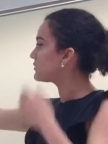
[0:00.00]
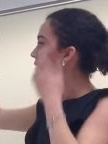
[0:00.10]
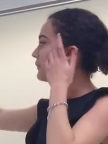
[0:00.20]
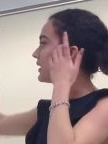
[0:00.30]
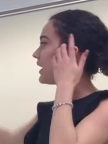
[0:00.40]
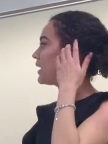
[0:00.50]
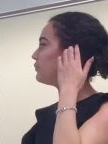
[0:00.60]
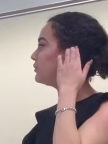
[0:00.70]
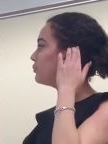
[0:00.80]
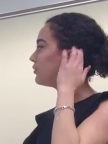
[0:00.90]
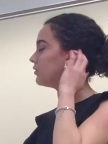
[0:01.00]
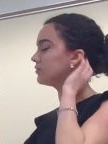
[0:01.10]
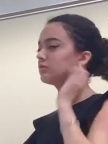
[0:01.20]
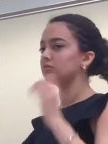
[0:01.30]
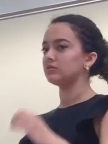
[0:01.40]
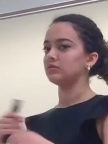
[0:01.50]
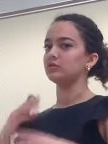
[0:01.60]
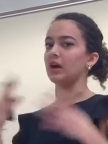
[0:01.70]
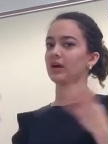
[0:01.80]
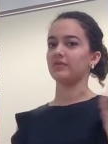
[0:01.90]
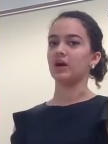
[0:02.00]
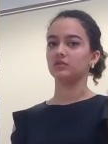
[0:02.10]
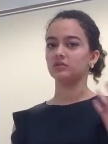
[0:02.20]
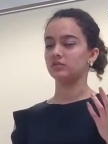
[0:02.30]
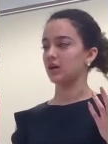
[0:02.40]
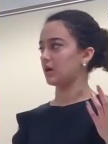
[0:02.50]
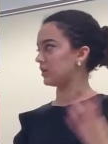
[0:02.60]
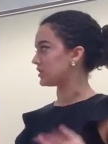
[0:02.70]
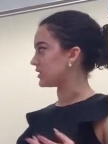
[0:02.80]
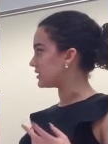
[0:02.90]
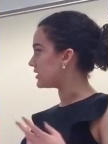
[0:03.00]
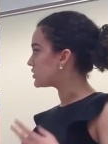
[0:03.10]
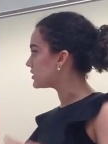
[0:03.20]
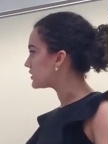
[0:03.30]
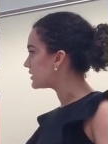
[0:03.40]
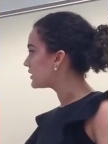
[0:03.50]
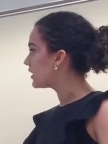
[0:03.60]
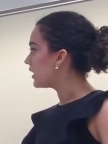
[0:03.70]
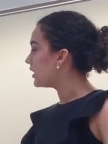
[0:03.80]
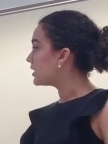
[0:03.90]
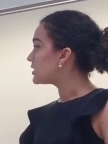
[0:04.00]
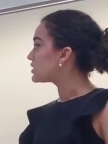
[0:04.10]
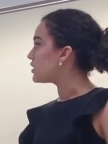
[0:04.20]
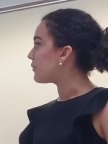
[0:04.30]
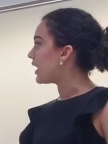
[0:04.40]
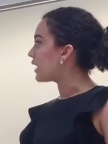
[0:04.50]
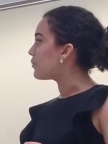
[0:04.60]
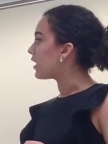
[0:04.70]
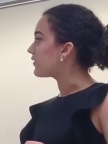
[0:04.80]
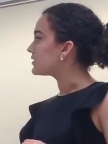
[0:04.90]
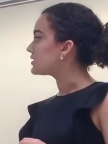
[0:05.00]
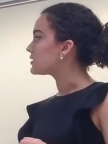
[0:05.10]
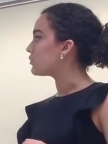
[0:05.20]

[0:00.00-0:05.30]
the map that I had people graph out their sensations in. So my hypothesis